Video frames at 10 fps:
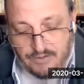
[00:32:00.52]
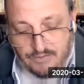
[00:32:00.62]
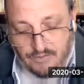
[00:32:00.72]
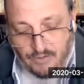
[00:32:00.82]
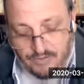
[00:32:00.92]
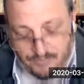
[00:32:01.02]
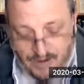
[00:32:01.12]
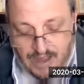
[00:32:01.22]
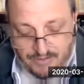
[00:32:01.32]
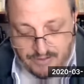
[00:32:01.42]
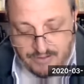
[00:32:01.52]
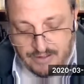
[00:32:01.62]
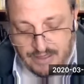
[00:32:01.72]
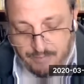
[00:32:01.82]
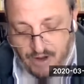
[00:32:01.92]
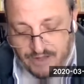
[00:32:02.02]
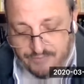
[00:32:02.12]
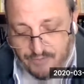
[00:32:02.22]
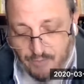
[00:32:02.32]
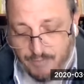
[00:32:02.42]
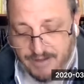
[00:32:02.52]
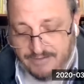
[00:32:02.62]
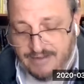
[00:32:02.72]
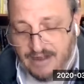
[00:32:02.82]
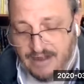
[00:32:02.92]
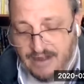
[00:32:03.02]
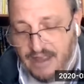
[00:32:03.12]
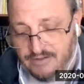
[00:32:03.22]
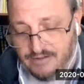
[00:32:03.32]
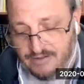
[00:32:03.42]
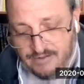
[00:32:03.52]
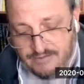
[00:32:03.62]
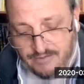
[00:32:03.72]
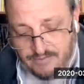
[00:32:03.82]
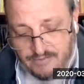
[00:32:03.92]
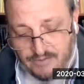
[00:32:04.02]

his father, he paused for a moment and stared out into the distance.